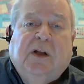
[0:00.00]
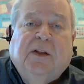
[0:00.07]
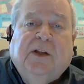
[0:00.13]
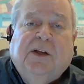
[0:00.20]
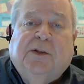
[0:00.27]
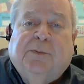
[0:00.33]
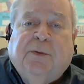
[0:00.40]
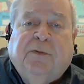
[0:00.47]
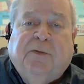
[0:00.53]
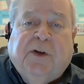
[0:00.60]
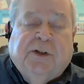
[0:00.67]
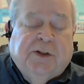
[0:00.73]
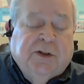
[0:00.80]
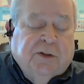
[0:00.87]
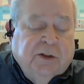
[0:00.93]
these
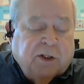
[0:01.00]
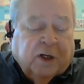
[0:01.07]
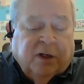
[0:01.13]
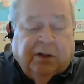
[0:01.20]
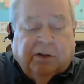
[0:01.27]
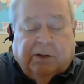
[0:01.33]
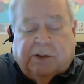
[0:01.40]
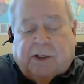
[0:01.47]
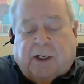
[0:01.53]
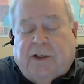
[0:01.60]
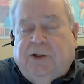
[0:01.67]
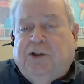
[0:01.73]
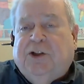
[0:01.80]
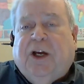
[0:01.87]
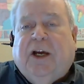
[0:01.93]
professional cutters
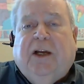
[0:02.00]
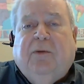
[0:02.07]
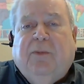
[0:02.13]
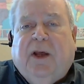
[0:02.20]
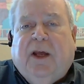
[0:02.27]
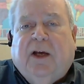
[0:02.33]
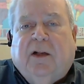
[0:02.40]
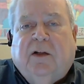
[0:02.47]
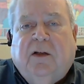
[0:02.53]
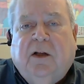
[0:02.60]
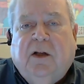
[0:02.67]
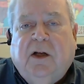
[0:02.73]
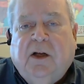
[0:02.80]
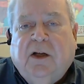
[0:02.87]
had chainmail